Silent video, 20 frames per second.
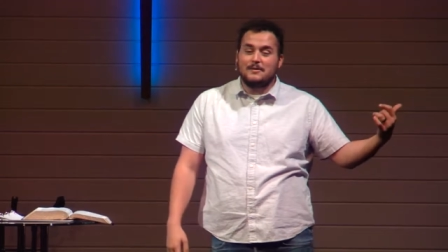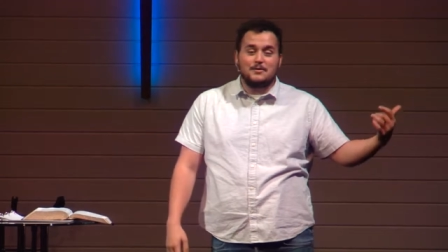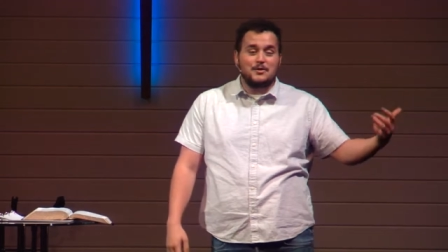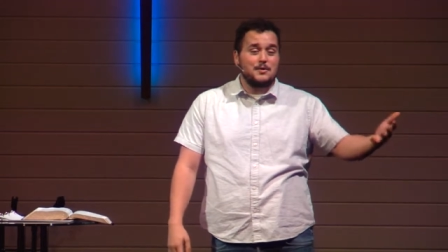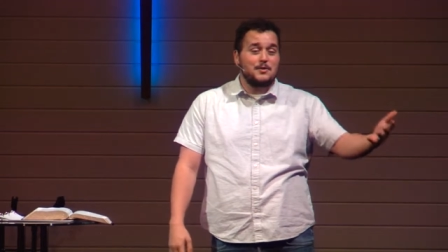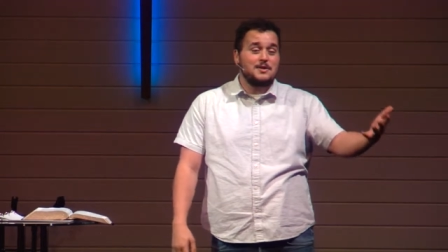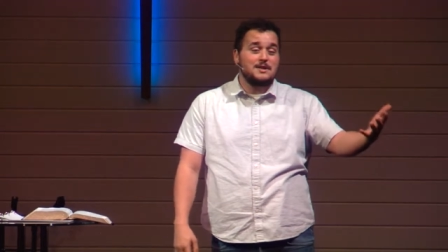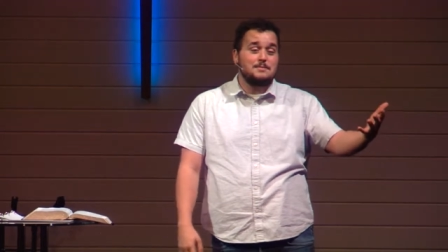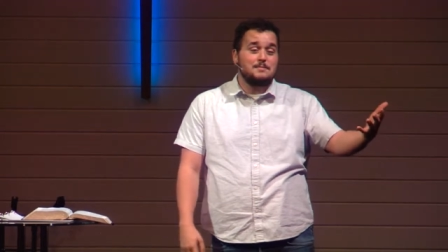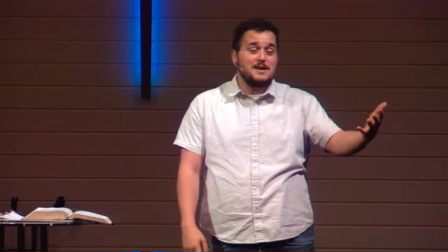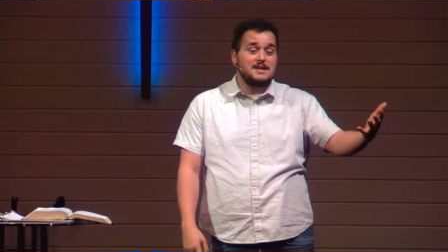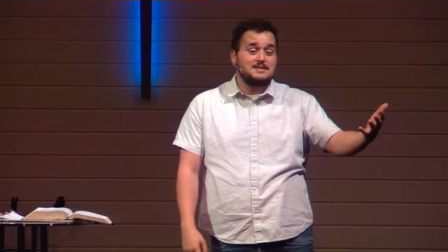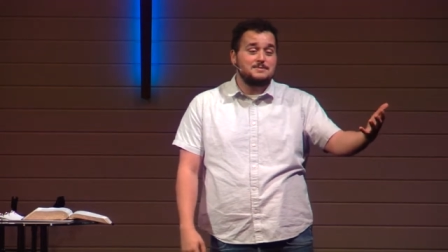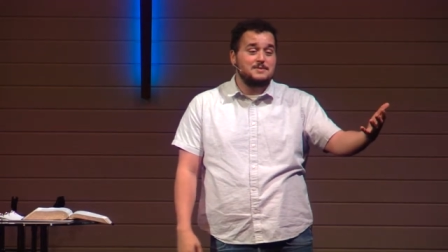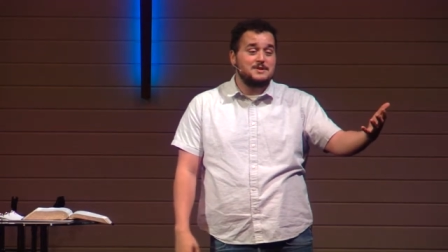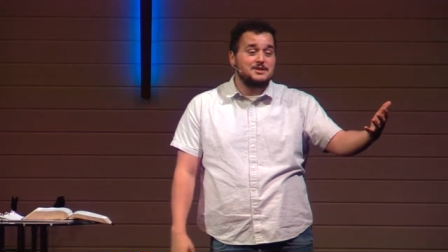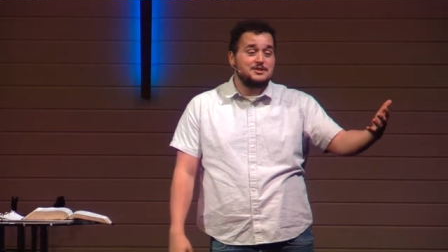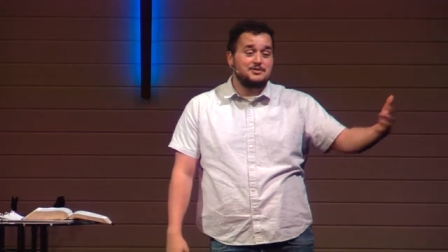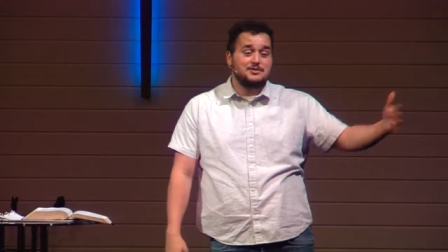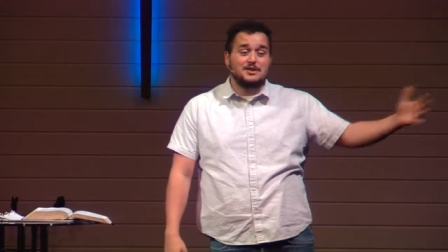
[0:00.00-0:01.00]
if you were in the men's
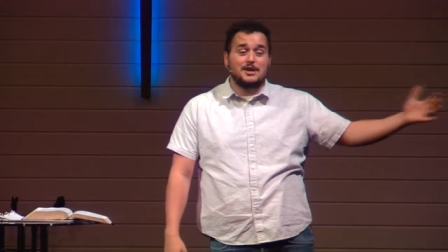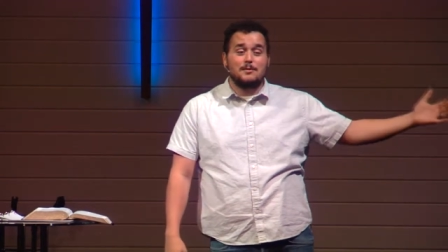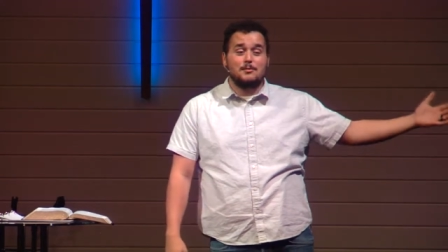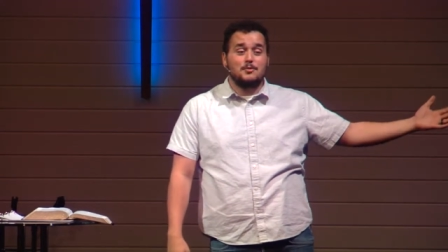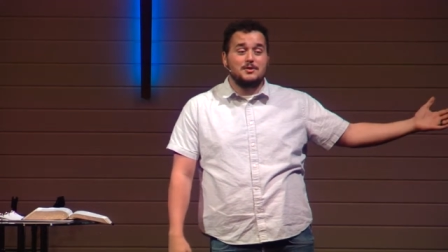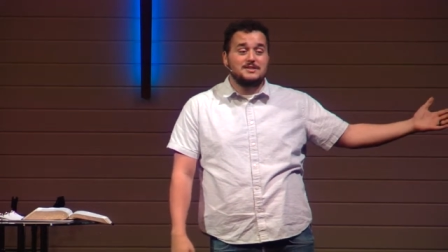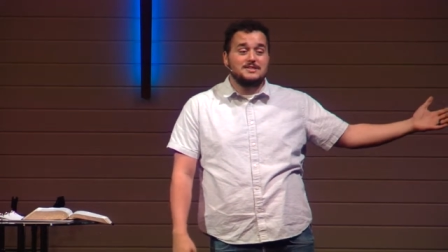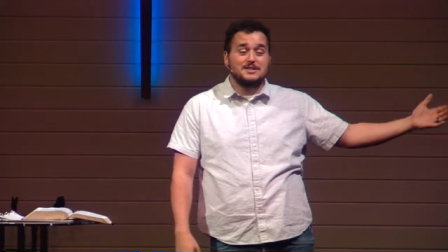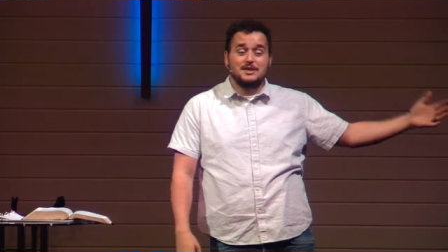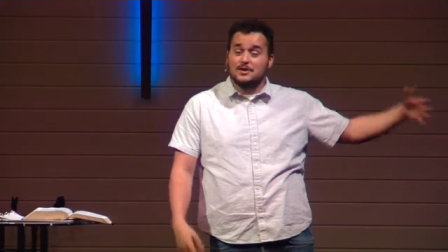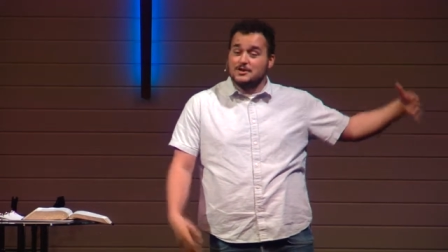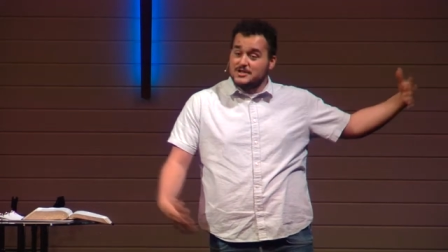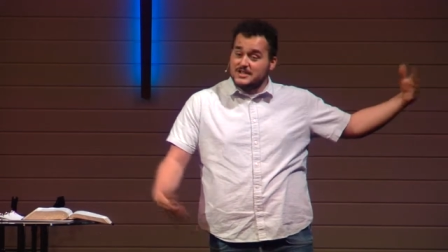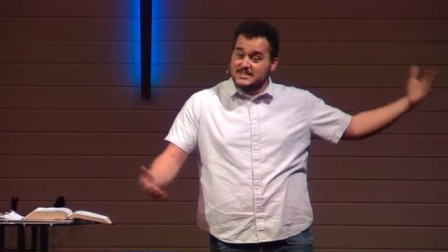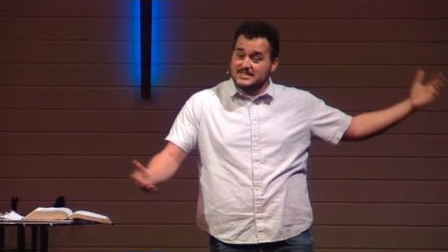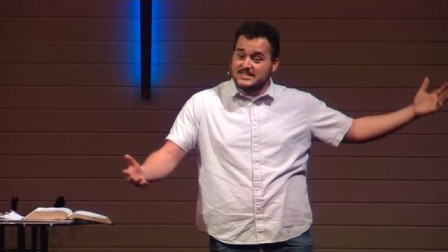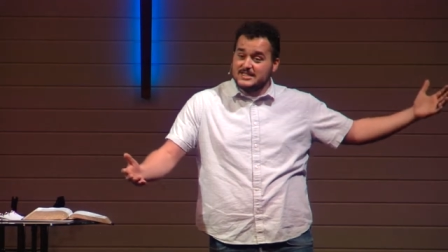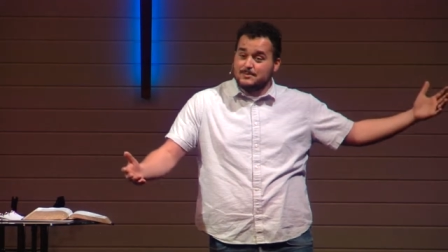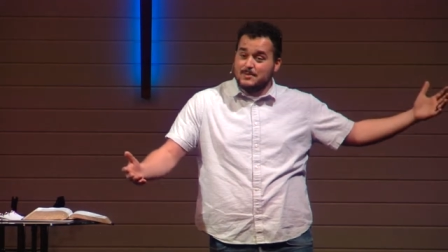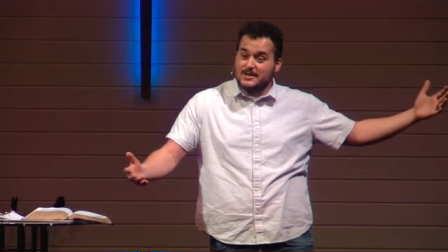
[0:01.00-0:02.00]
ministry a couple weeks ago and you
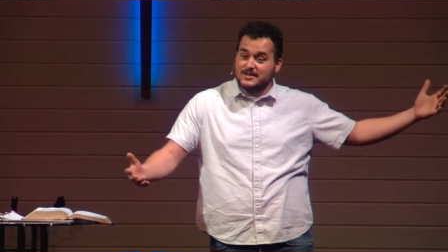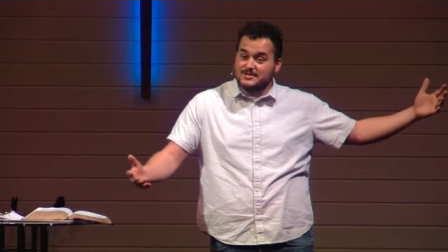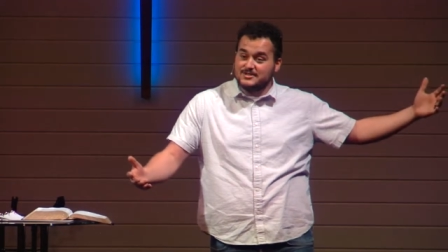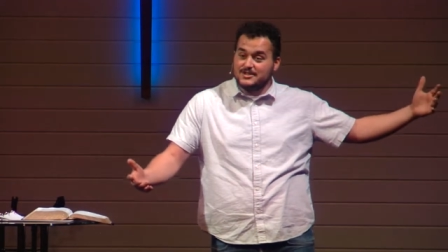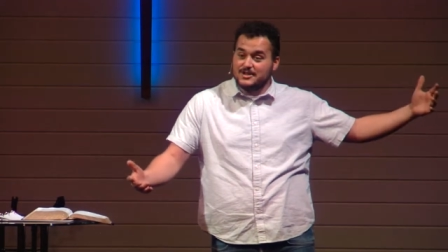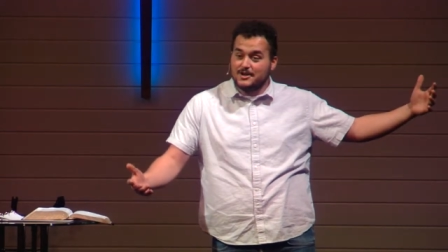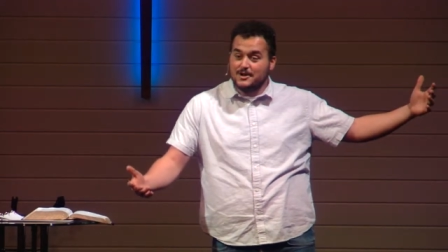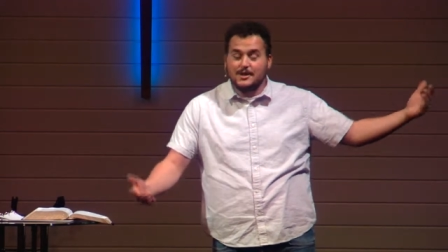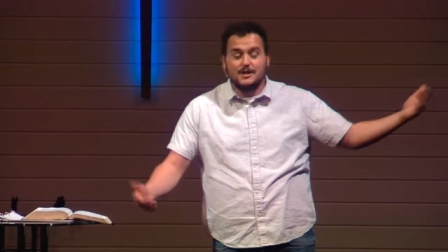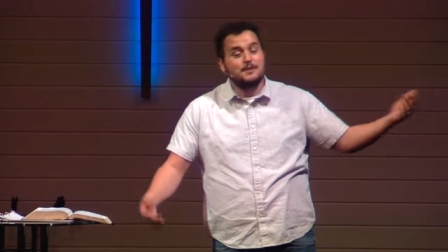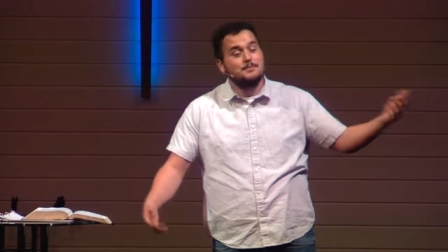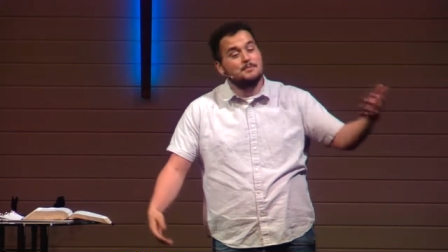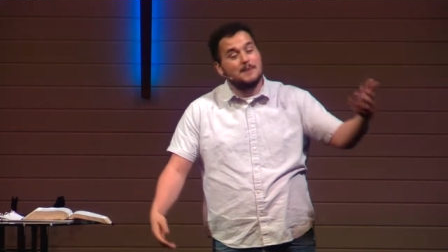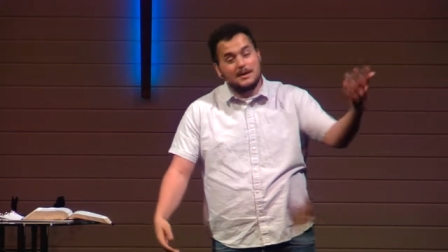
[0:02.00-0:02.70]
didn't see Pastor Jerry,